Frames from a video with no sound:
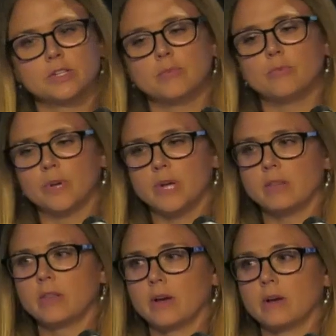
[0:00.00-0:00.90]
to
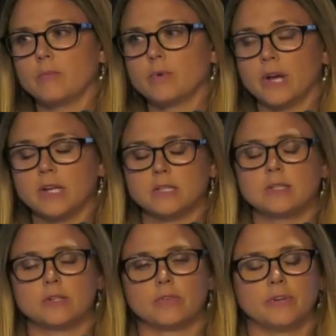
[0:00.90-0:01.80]
bring their prey to the
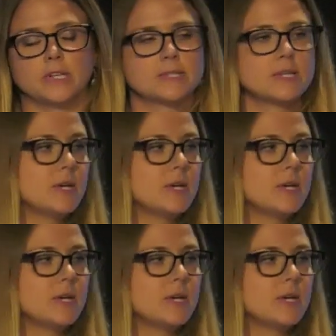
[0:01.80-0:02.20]
surface.